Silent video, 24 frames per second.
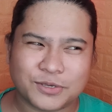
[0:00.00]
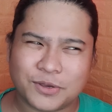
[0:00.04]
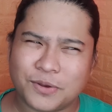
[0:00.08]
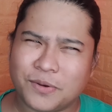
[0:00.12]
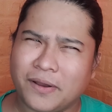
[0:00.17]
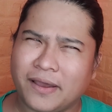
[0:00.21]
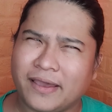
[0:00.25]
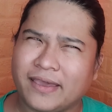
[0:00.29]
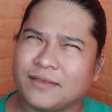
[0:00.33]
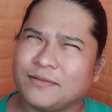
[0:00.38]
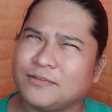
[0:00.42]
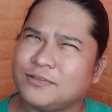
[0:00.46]
So
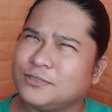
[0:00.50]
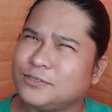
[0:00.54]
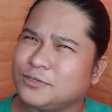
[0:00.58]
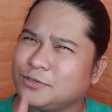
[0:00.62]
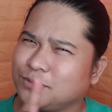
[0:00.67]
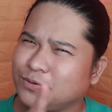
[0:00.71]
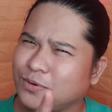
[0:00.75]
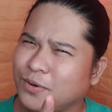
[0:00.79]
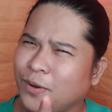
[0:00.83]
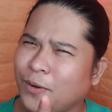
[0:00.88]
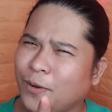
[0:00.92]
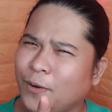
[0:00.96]
I
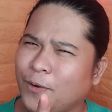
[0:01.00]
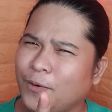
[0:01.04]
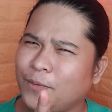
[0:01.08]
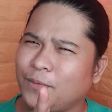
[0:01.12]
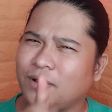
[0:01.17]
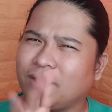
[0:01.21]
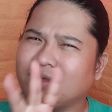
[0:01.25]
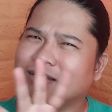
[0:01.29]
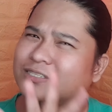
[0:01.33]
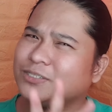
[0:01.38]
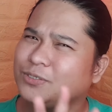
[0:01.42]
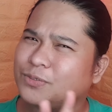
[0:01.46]
do hope,
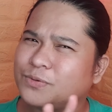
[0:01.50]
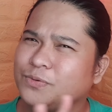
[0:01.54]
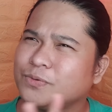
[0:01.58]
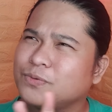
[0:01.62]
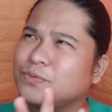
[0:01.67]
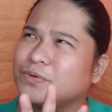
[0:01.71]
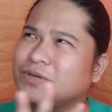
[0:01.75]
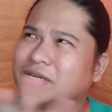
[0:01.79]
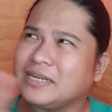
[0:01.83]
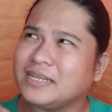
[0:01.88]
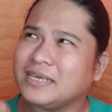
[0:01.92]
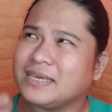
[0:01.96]
I do
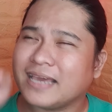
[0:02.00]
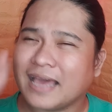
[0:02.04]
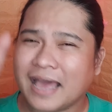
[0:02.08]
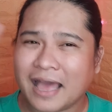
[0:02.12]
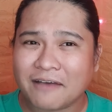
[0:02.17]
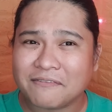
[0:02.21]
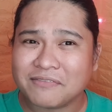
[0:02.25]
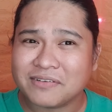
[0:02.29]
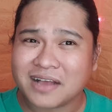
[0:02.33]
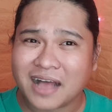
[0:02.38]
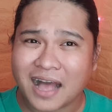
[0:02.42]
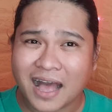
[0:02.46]
really
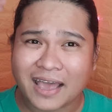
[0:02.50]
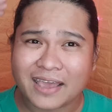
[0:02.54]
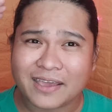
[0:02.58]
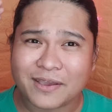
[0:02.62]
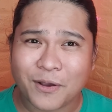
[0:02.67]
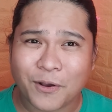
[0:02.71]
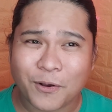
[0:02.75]
have a high